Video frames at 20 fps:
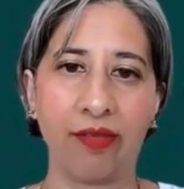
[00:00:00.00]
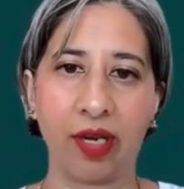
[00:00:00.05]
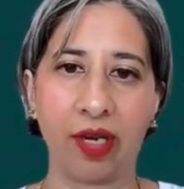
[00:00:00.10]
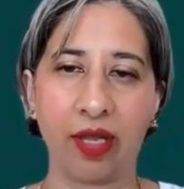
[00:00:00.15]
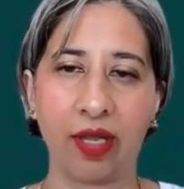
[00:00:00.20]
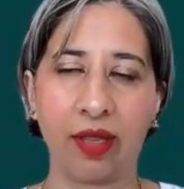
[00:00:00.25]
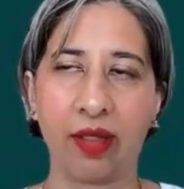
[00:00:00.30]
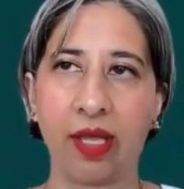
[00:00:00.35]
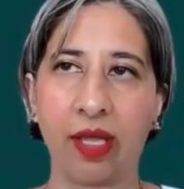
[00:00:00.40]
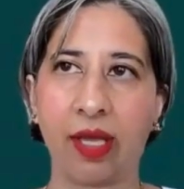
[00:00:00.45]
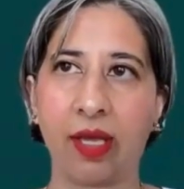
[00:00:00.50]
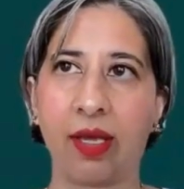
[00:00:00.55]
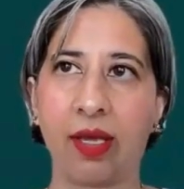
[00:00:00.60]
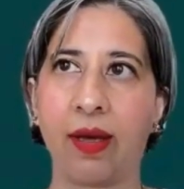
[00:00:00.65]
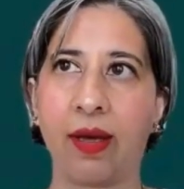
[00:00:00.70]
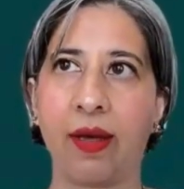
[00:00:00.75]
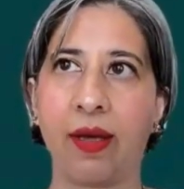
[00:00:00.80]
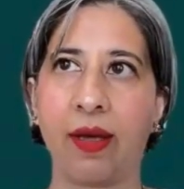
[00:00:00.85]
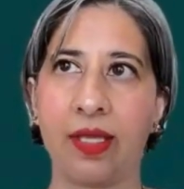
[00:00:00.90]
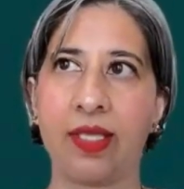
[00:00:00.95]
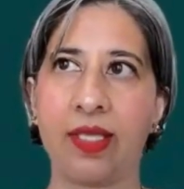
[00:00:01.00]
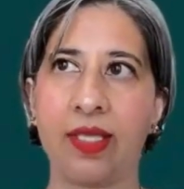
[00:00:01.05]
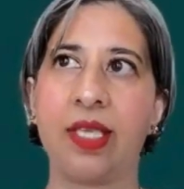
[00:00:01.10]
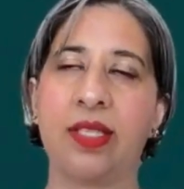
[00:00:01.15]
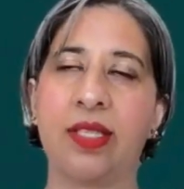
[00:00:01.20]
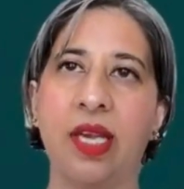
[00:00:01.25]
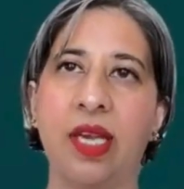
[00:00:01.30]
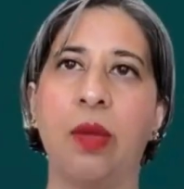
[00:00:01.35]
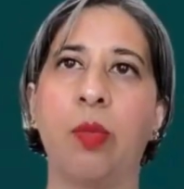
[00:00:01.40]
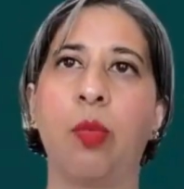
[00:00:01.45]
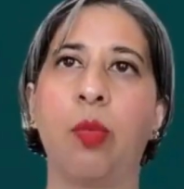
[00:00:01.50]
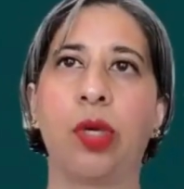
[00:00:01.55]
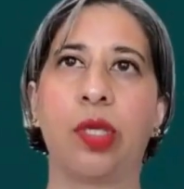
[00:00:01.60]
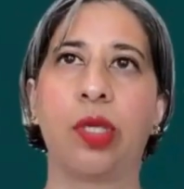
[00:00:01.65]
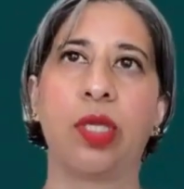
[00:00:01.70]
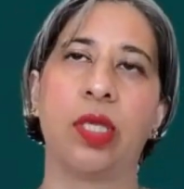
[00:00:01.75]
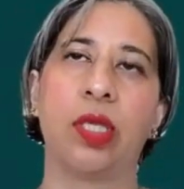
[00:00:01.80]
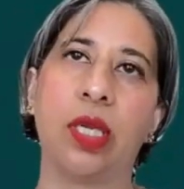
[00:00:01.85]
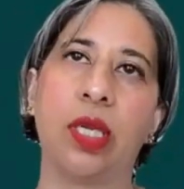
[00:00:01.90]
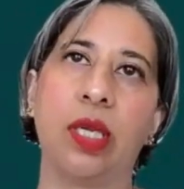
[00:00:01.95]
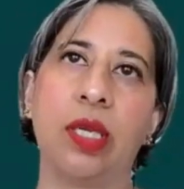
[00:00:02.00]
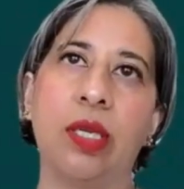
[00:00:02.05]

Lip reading: And I think it is an important